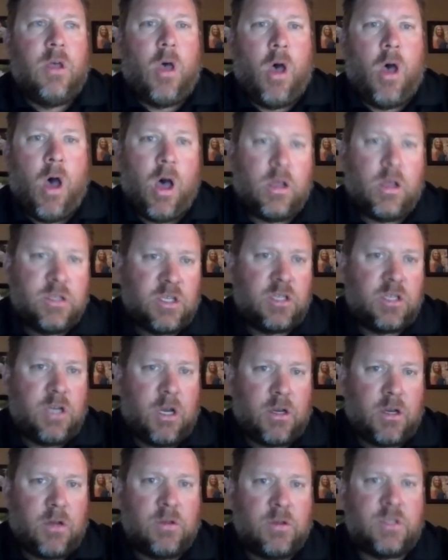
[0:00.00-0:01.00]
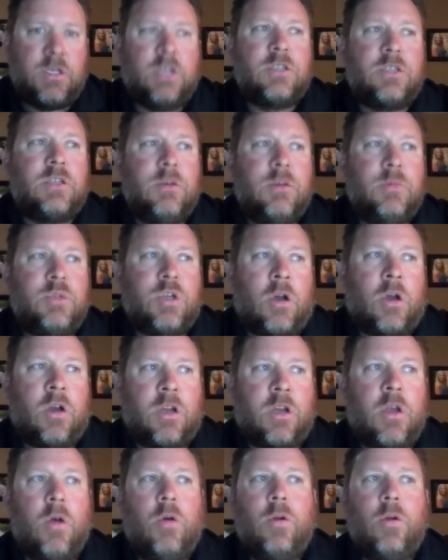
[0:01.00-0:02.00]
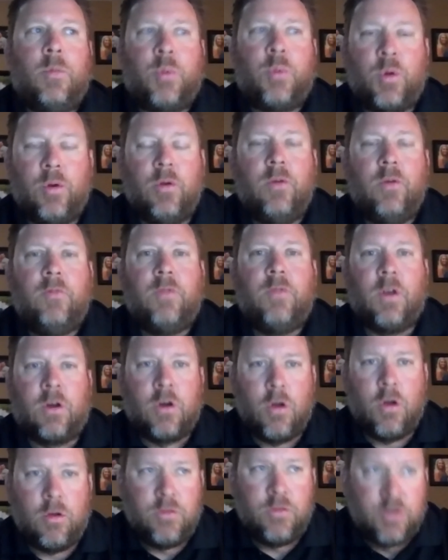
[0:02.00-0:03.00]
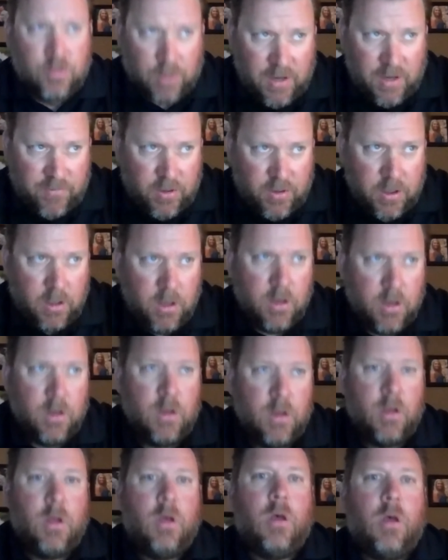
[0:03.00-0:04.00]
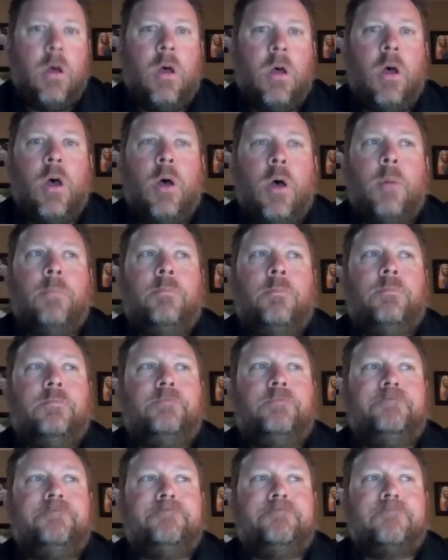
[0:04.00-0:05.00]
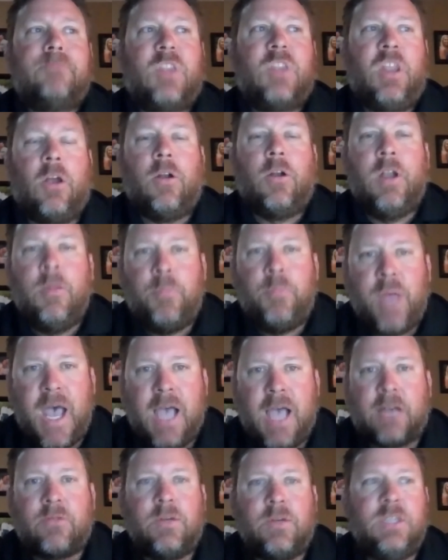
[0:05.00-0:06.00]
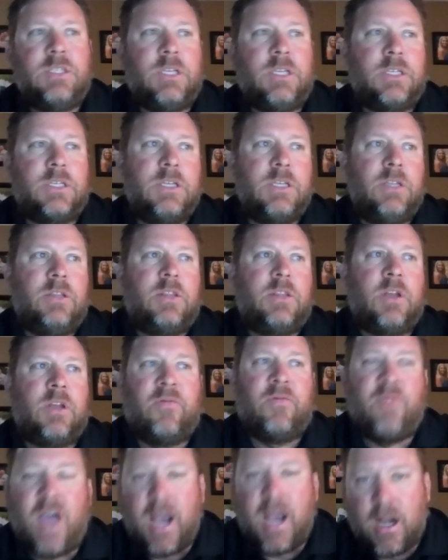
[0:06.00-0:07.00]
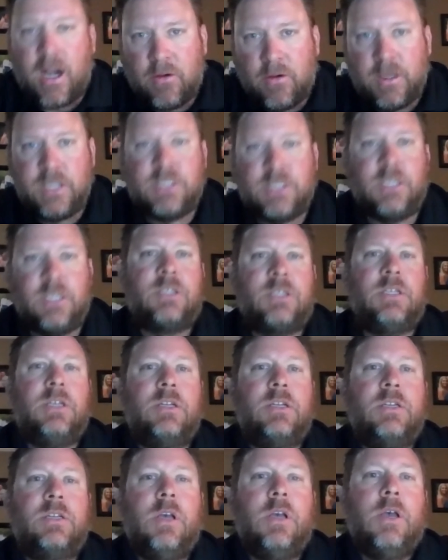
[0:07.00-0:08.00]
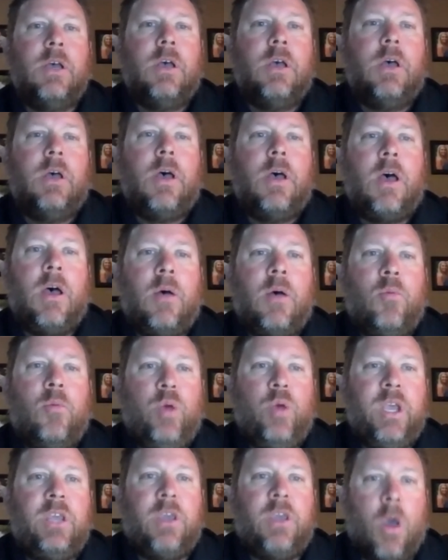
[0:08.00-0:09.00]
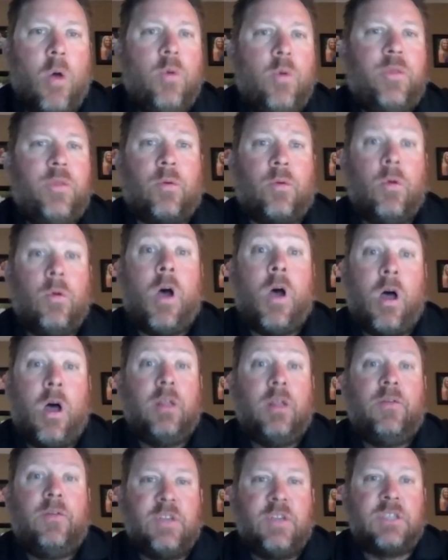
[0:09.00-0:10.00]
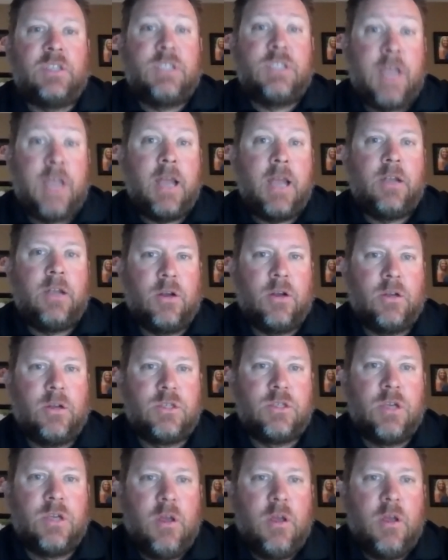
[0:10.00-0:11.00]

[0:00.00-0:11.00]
all stucco systems are code approved. They're code driven. They're impact resistant. They're fire resistant. We go through all of the standards